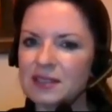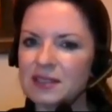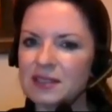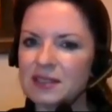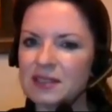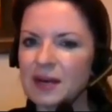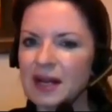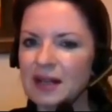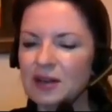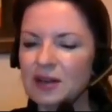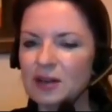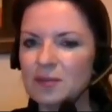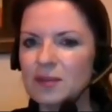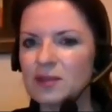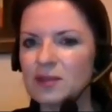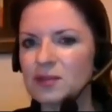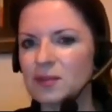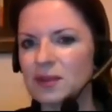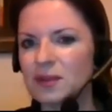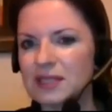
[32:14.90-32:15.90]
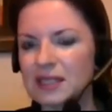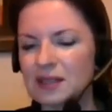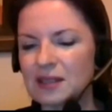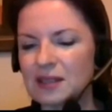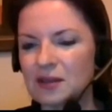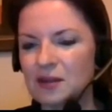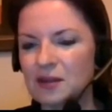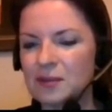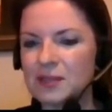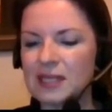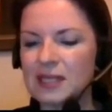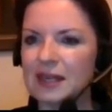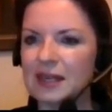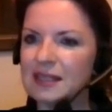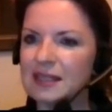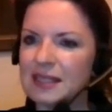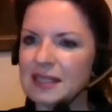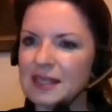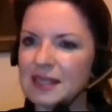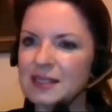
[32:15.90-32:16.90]
as well. You almost want it almost like
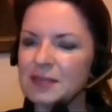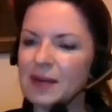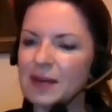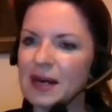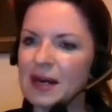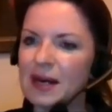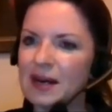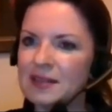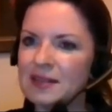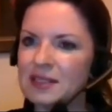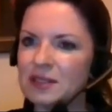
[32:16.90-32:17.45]
a dust bath.